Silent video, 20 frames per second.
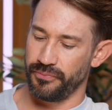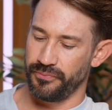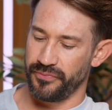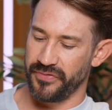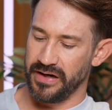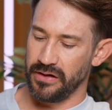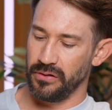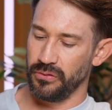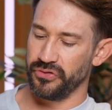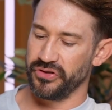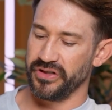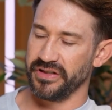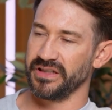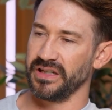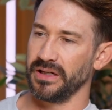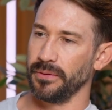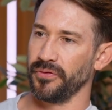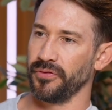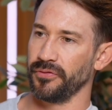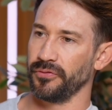technology
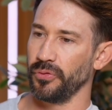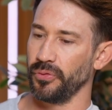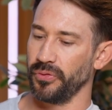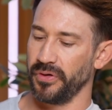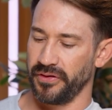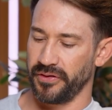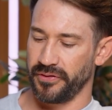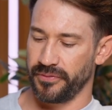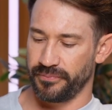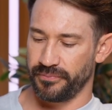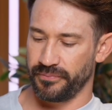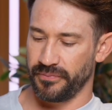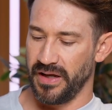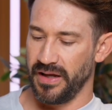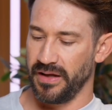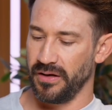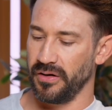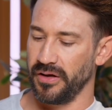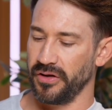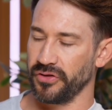teams through this
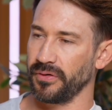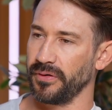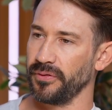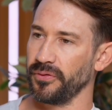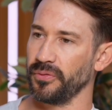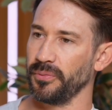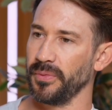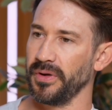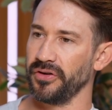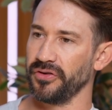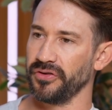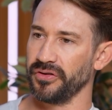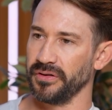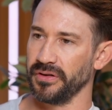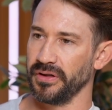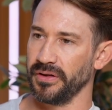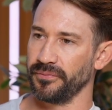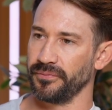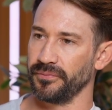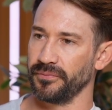AI transformation
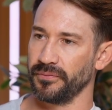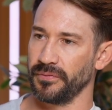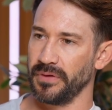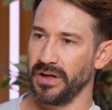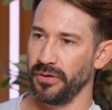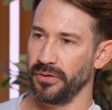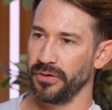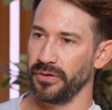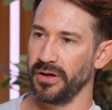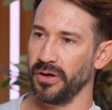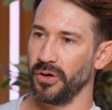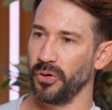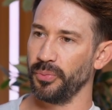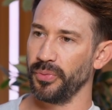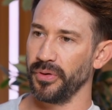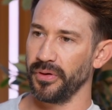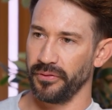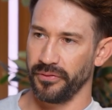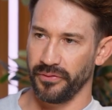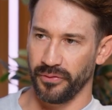then? How are you
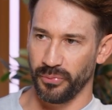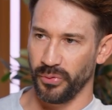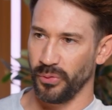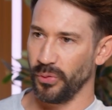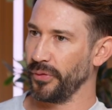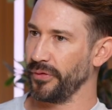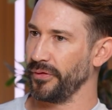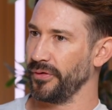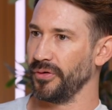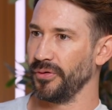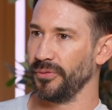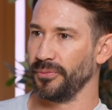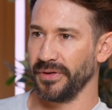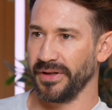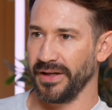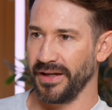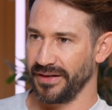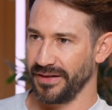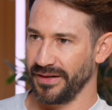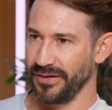helping, supporting them,
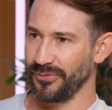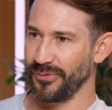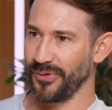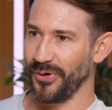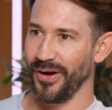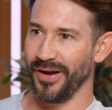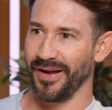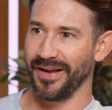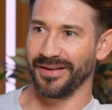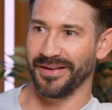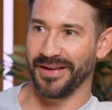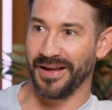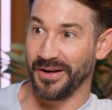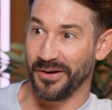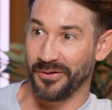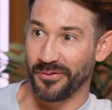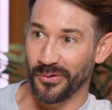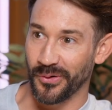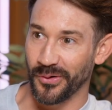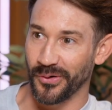getting it right, getting
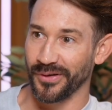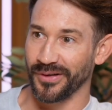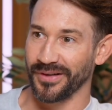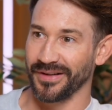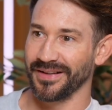it wrong?